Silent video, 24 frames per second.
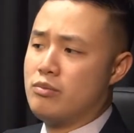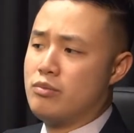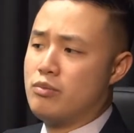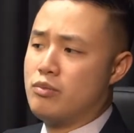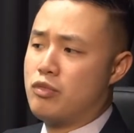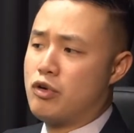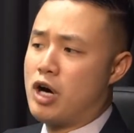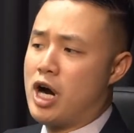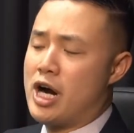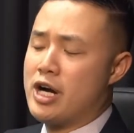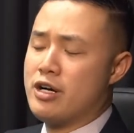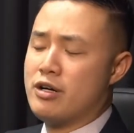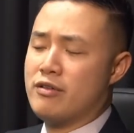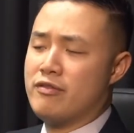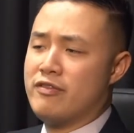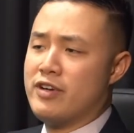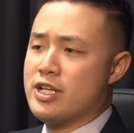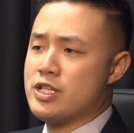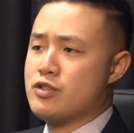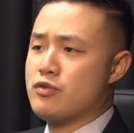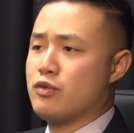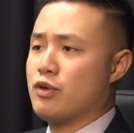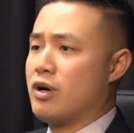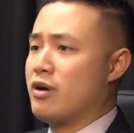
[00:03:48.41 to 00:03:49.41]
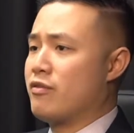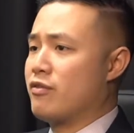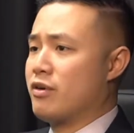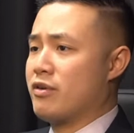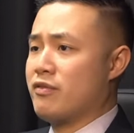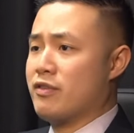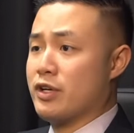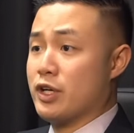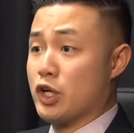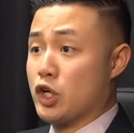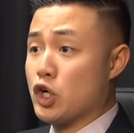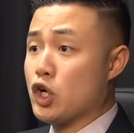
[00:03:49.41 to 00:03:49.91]
prior to a festival ever
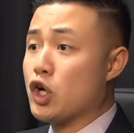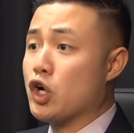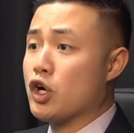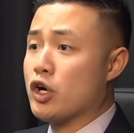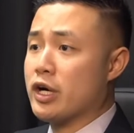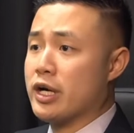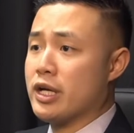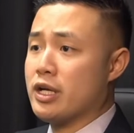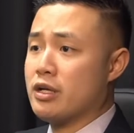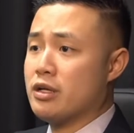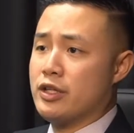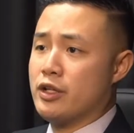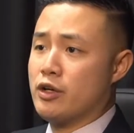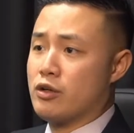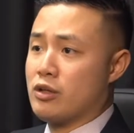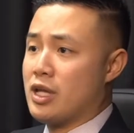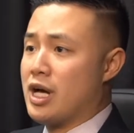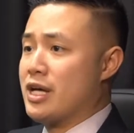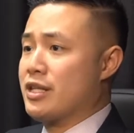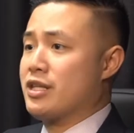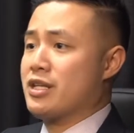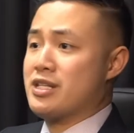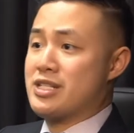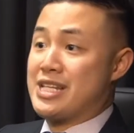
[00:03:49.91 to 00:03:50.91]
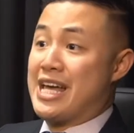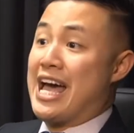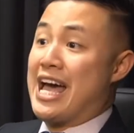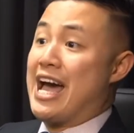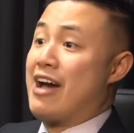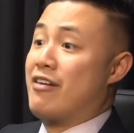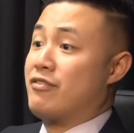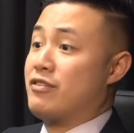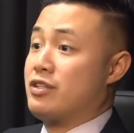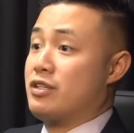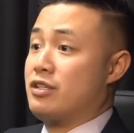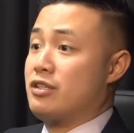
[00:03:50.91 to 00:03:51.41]
even occurring, there are a lot of things that
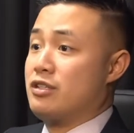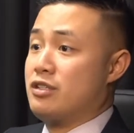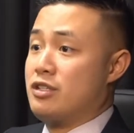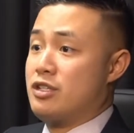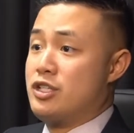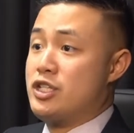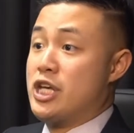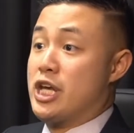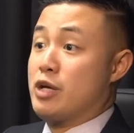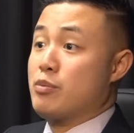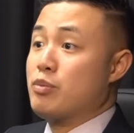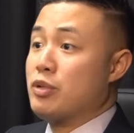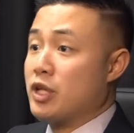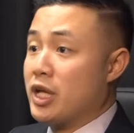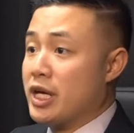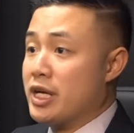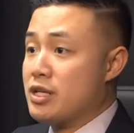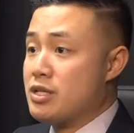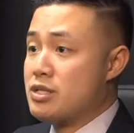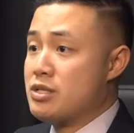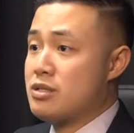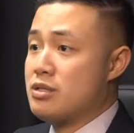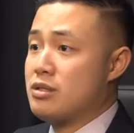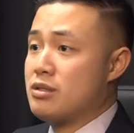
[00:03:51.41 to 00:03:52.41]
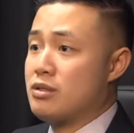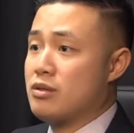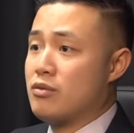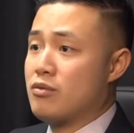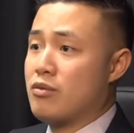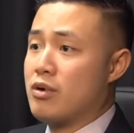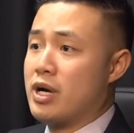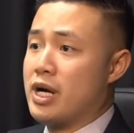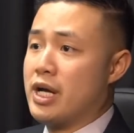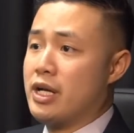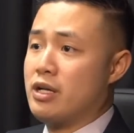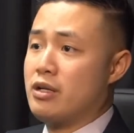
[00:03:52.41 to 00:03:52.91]
have to take place,
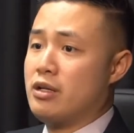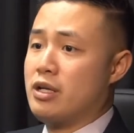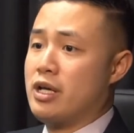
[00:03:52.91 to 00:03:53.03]
right?